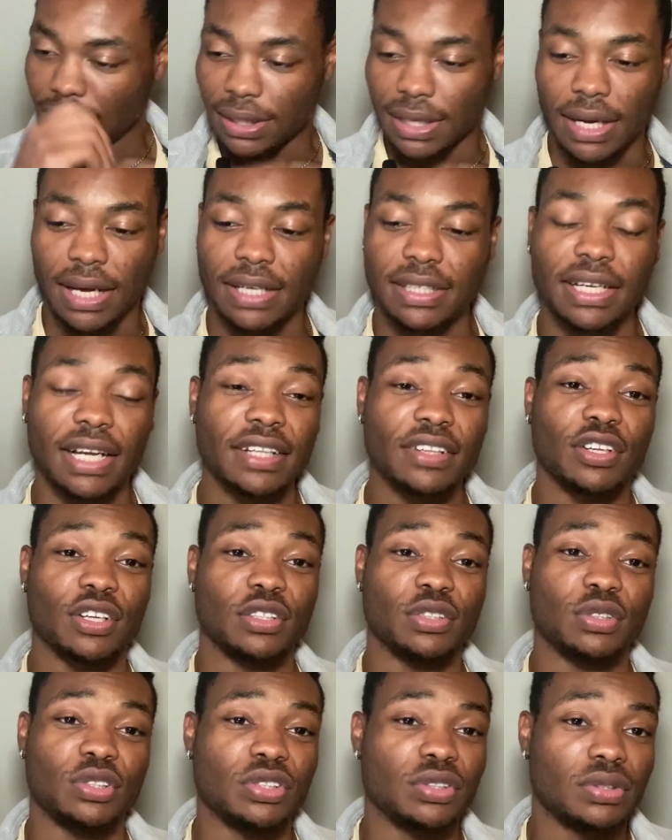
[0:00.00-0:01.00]
I
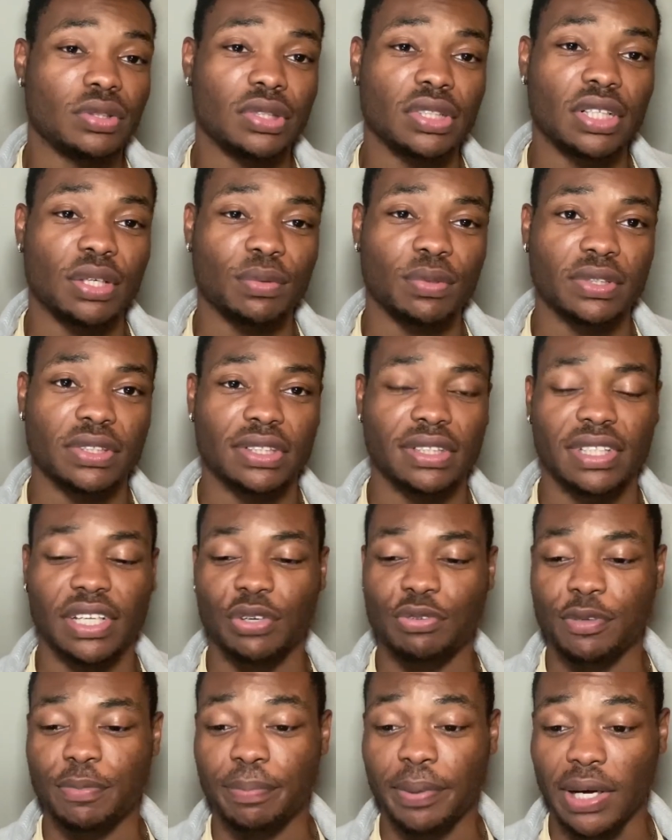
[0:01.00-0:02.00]
thought today was the day
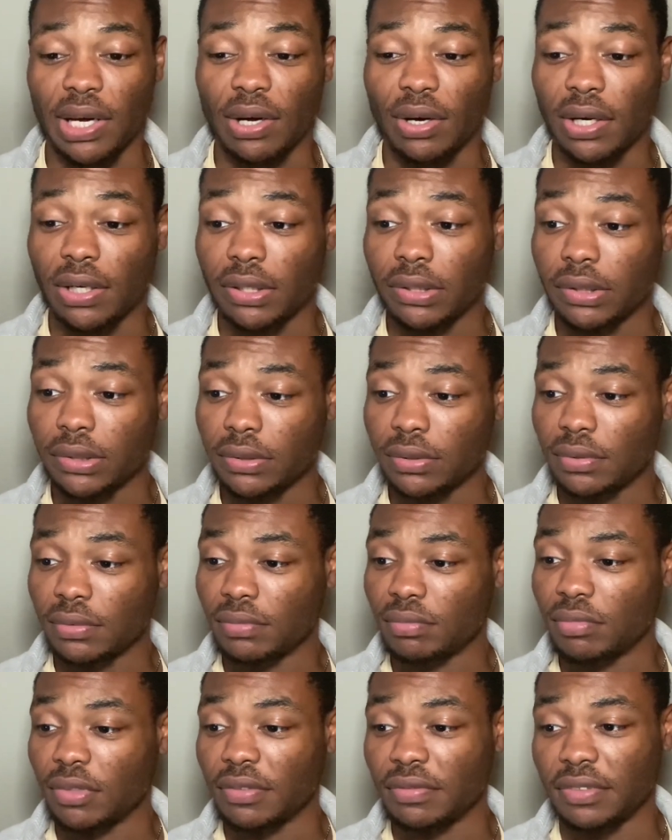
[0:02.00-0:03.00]
we bow out
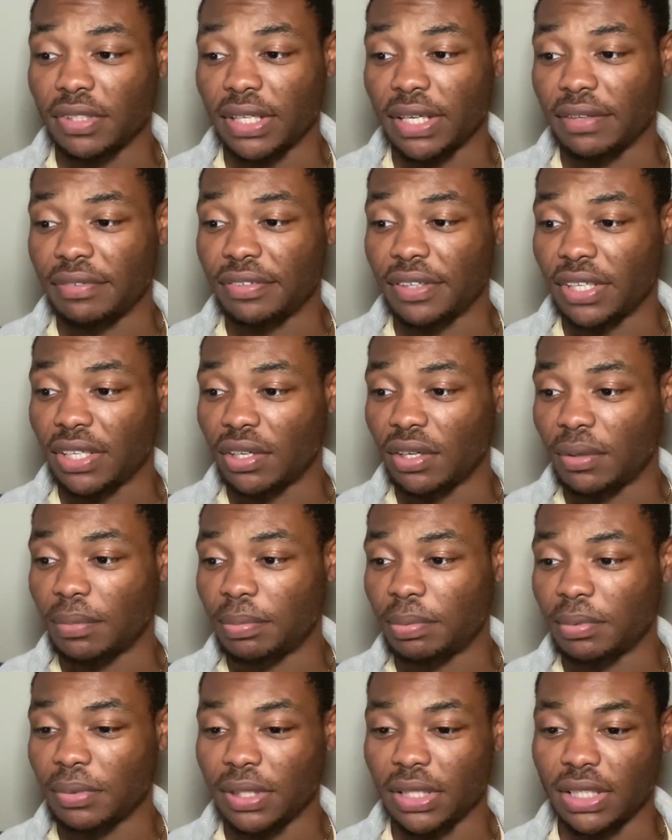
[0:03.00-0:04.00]
of the FA
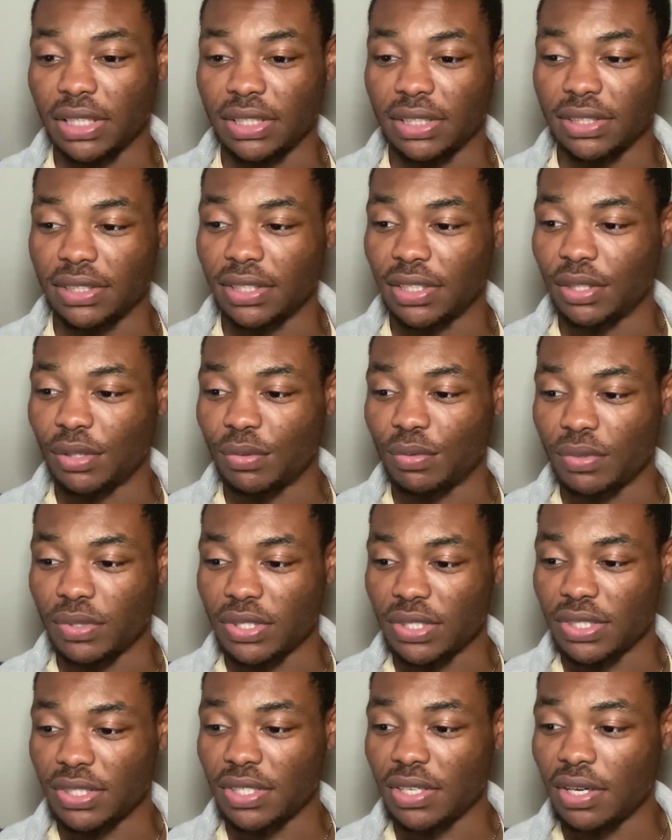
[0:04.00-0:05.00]
Cup, and it
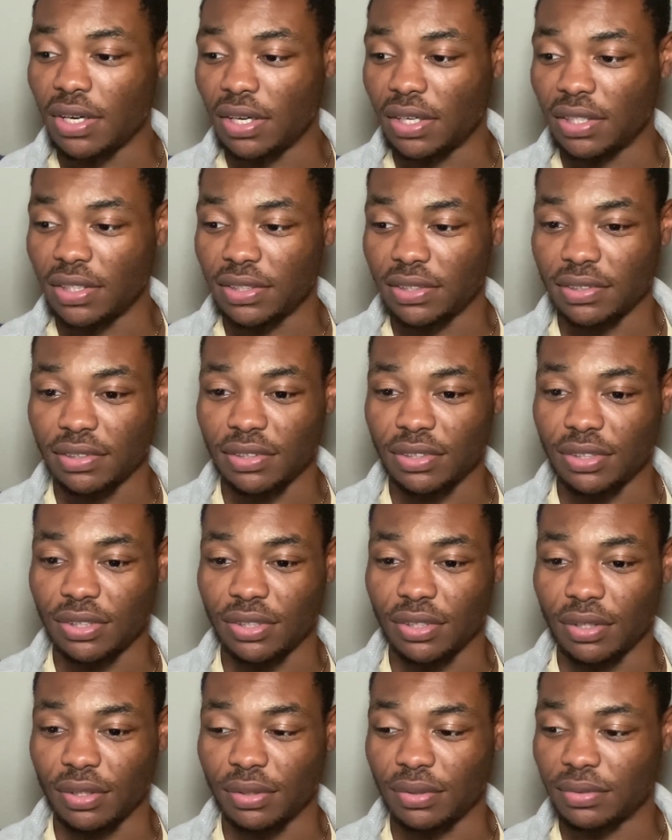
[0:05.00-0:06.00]
was not.
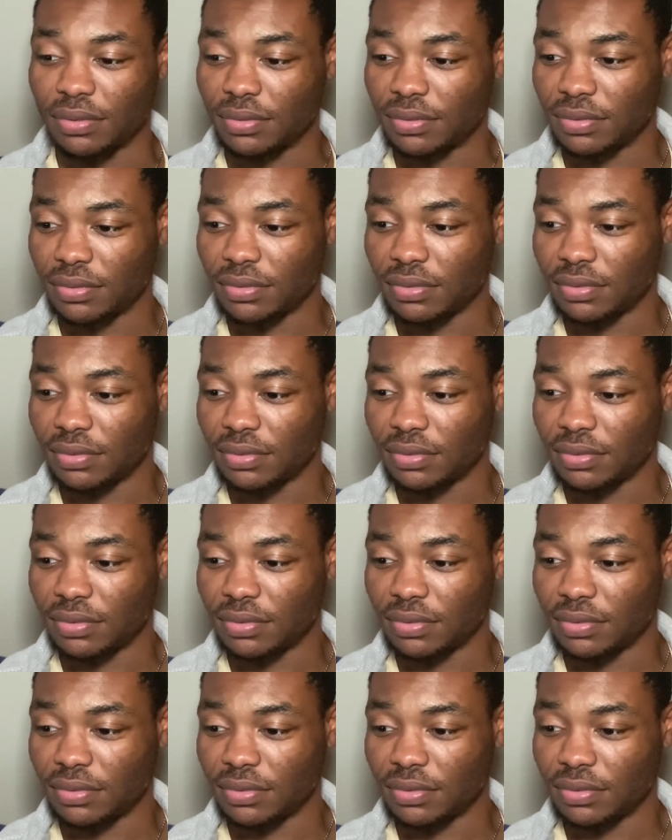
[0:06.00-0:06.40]
So